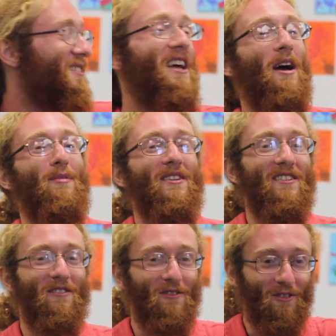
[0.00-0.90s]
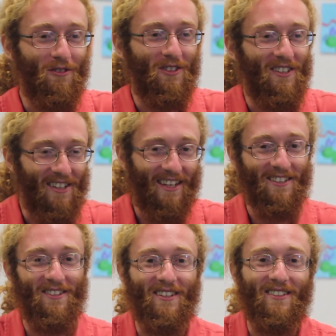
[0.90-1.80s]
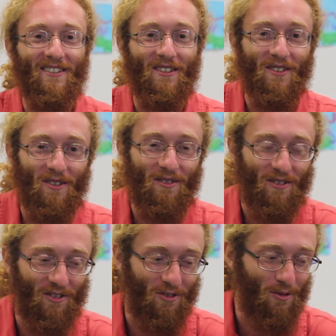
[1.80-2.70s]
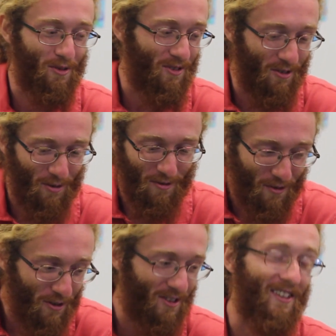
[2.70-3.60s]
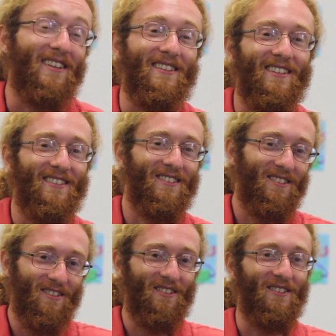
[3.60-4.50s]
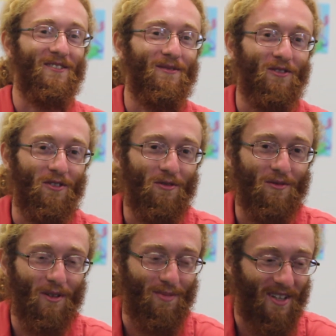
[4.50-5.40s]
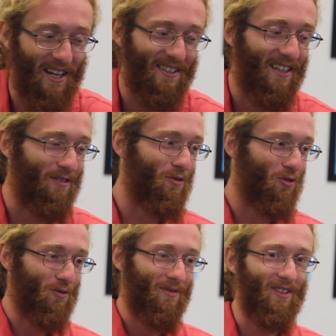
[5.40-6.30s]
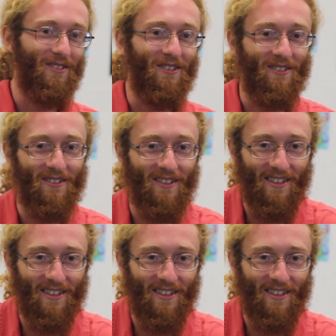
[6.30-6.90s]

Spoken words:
step, and then they'll learn the next thing. And it's like, because you were the first thing, and then so you help guide that along.